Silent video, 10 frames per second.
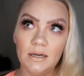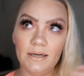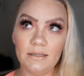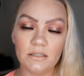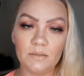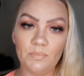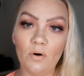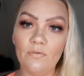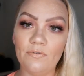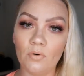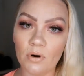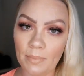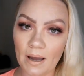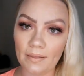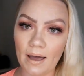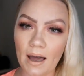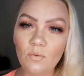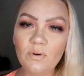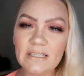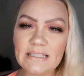inspo for palette, I
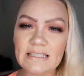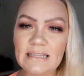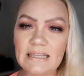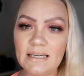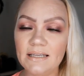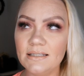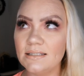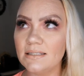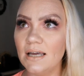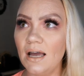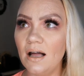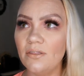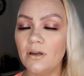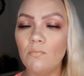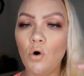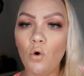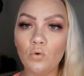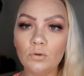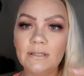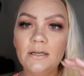want to see things, but I'm
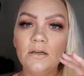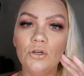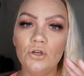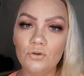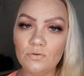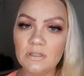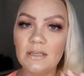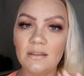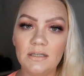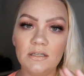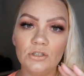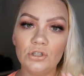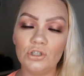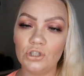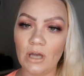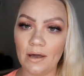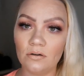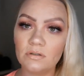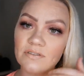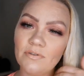only using these
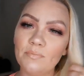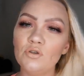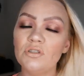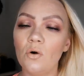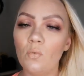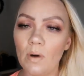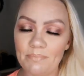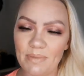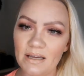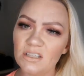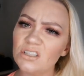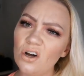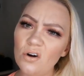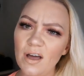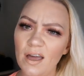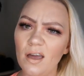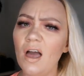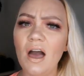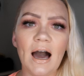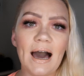shadows. If I'm using a white base, okay,
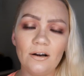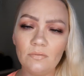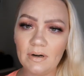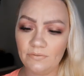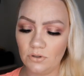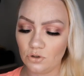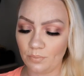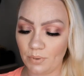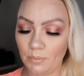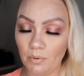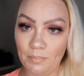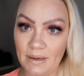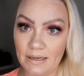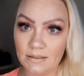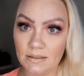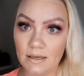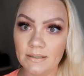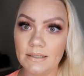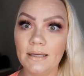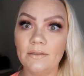I don't have to use a purple base
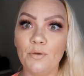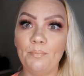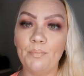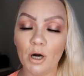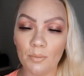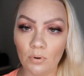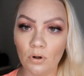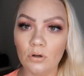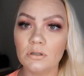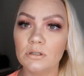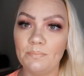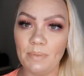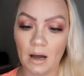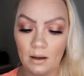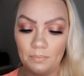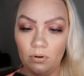to get the purple to pop